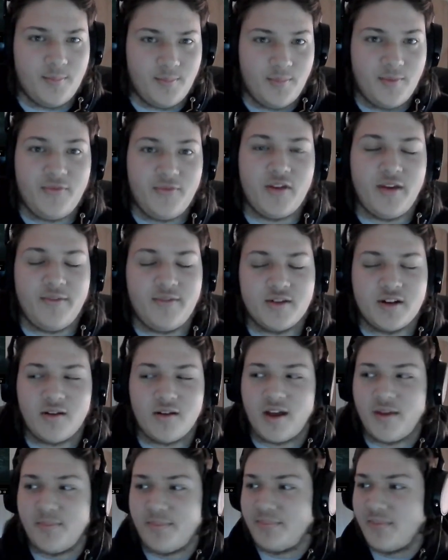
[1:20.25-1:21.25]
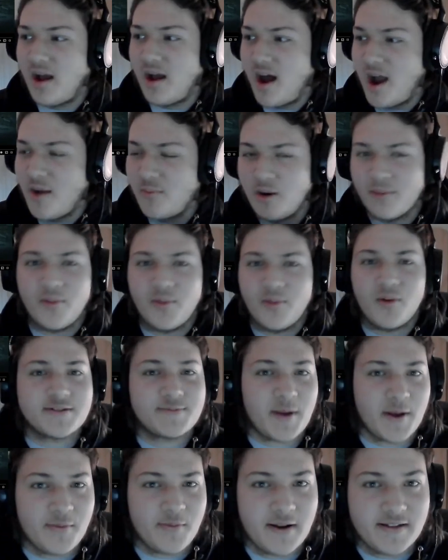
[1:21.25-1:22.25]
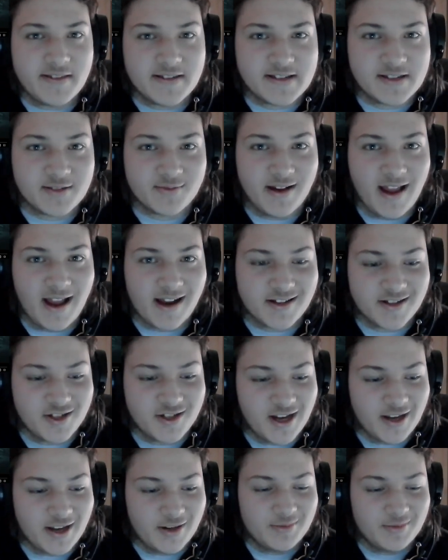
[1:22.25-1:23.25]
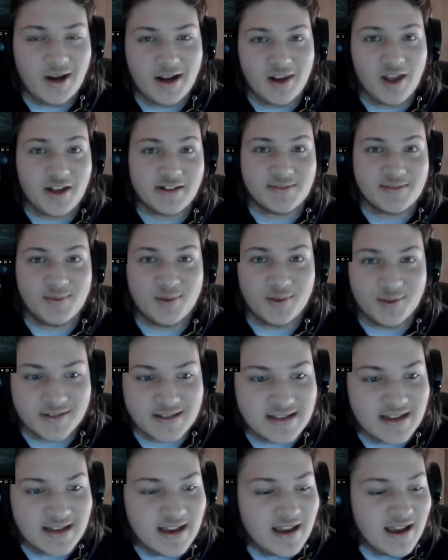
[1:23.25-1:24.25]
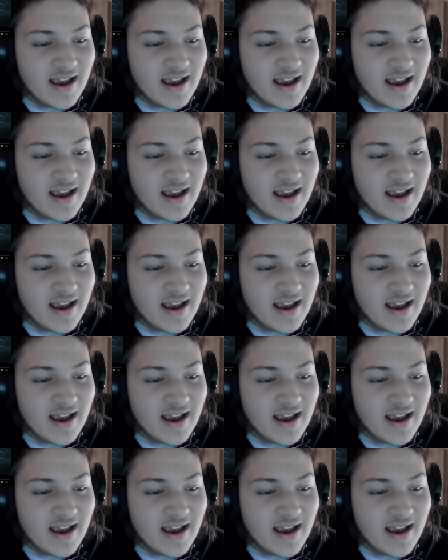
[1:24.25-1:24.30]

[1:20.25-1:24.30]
If you don't like, I will pause, by the way. This is a reaction channel. I like to pause.